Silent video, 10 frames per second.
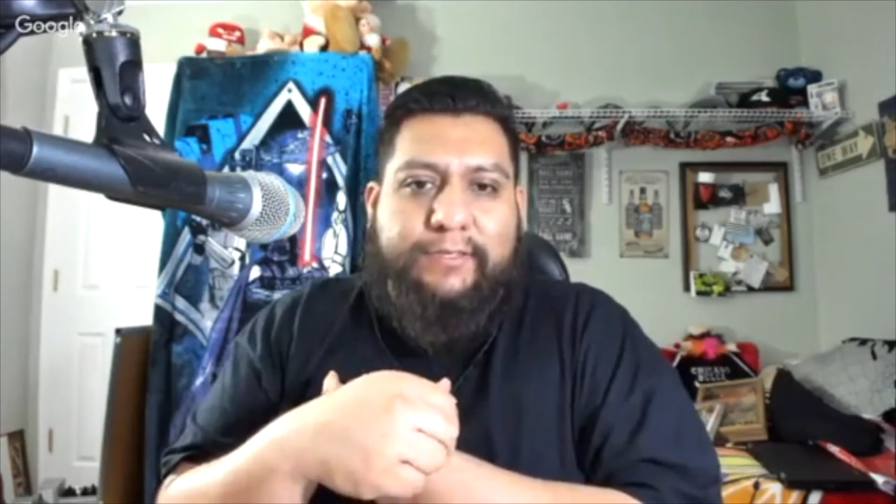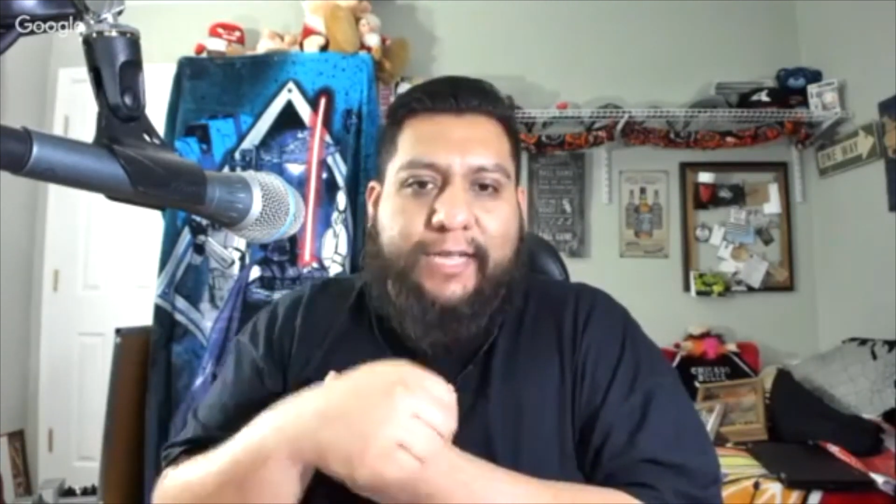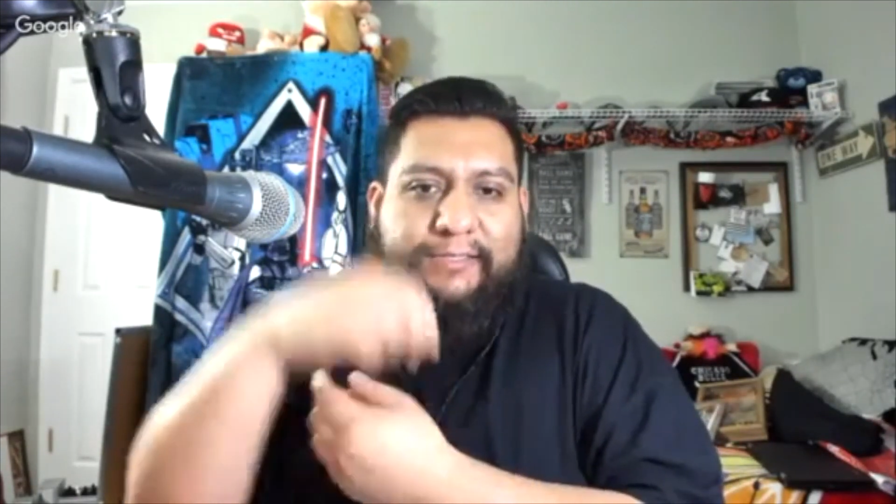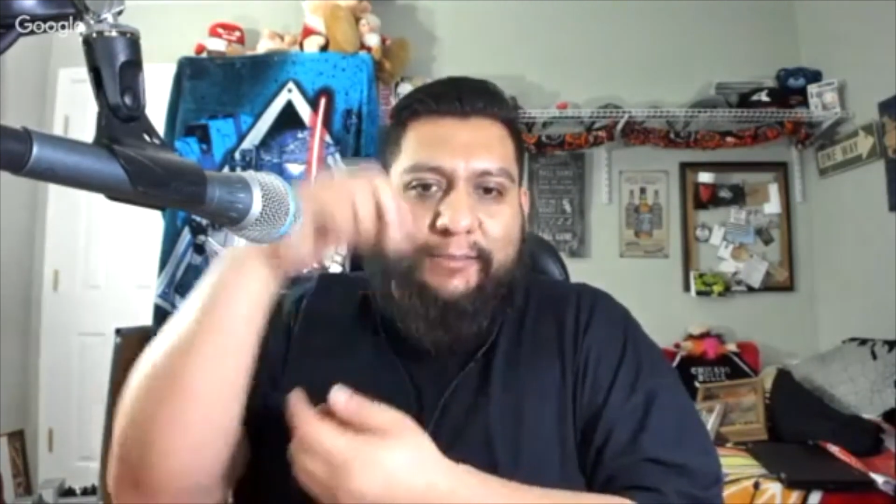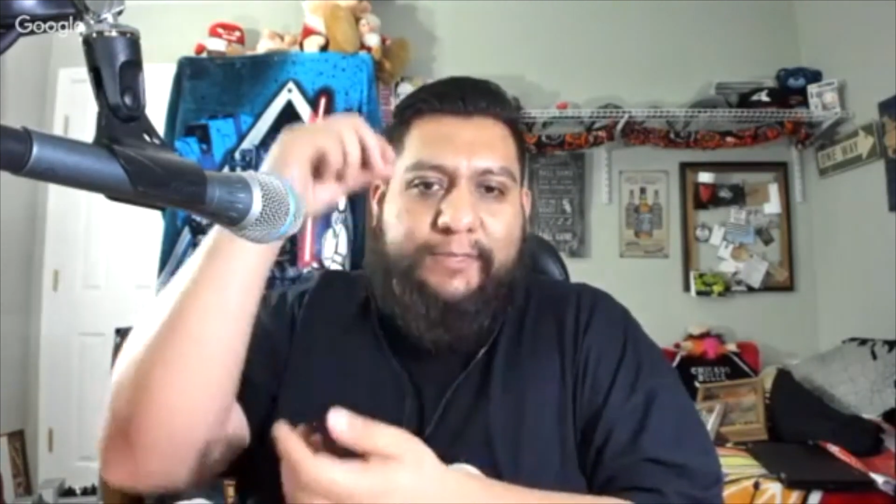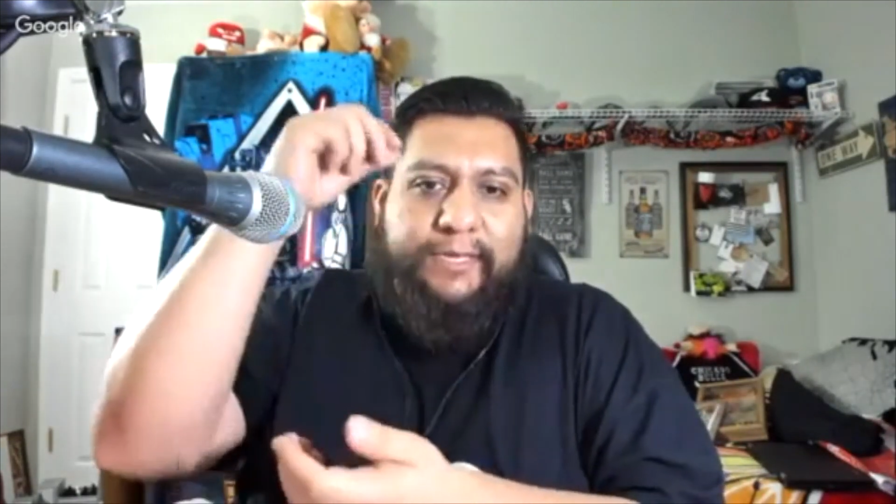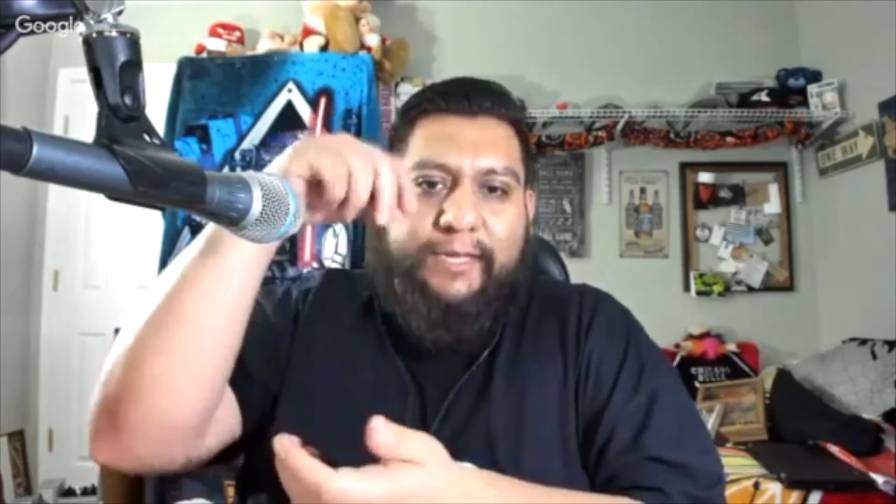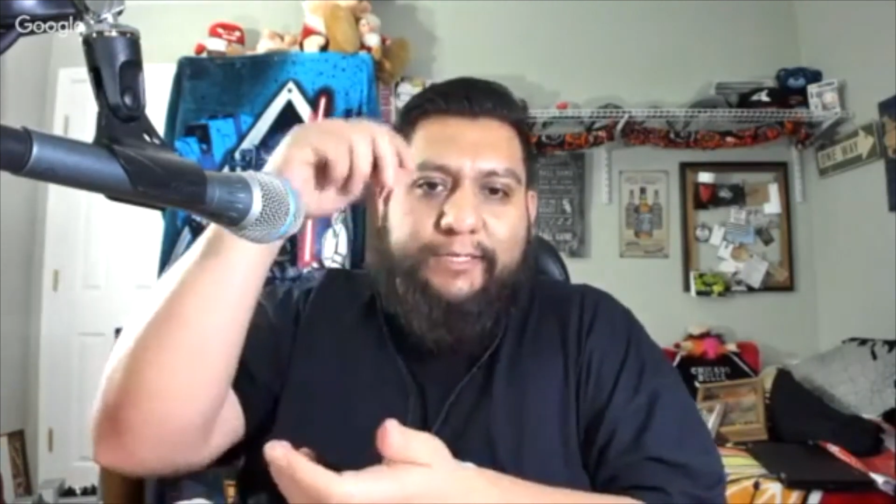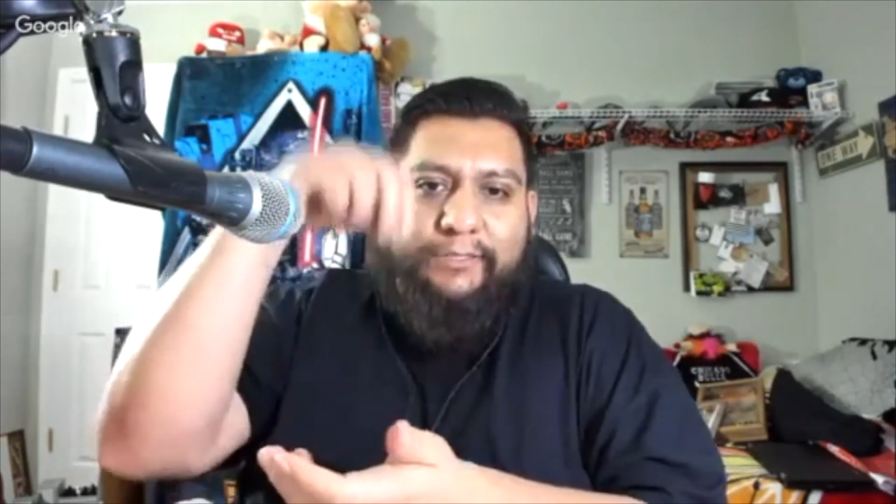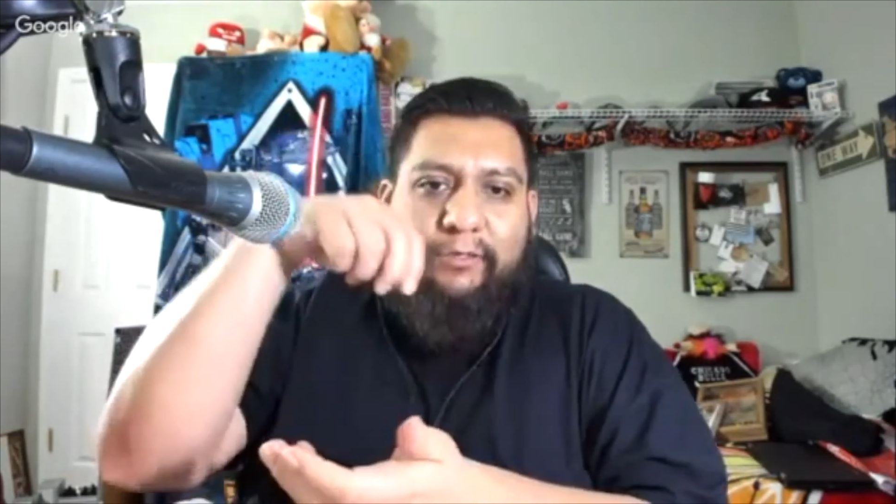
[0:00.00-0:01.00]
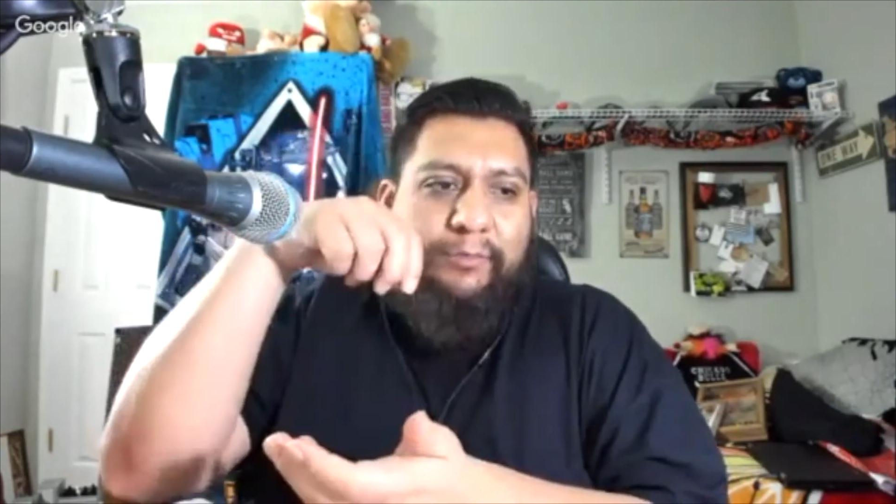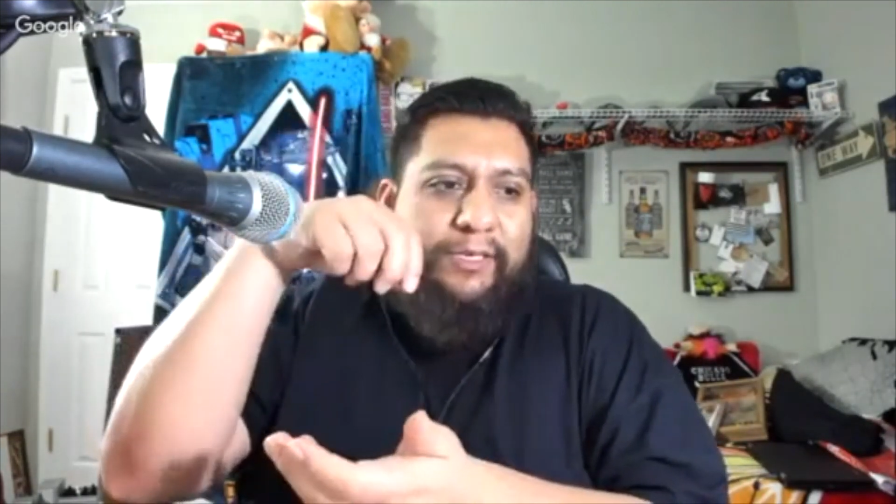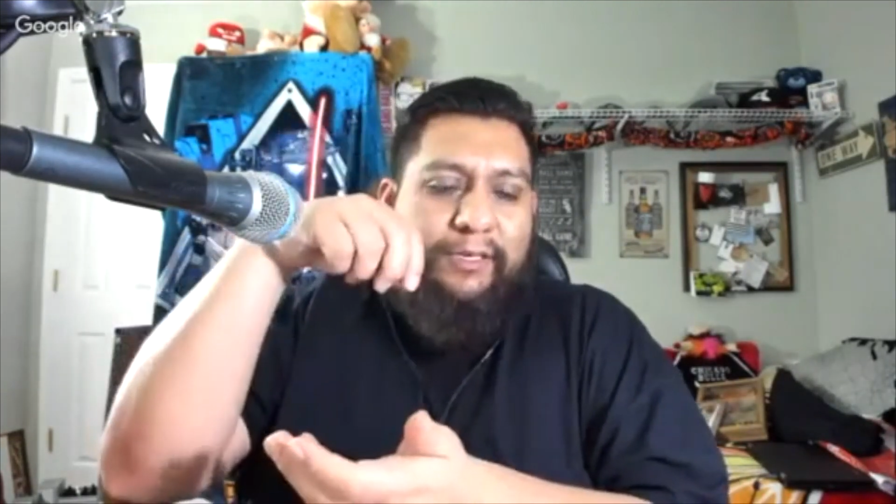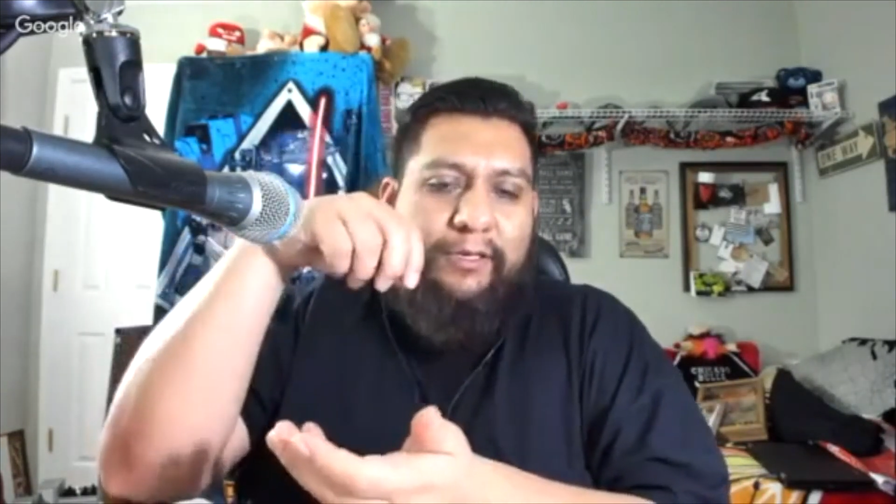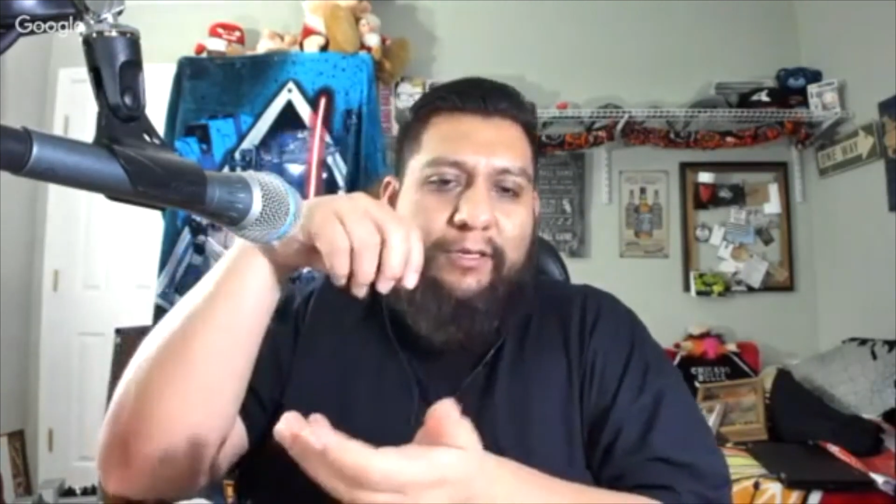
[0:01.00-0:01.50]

concept that he kind of showed me,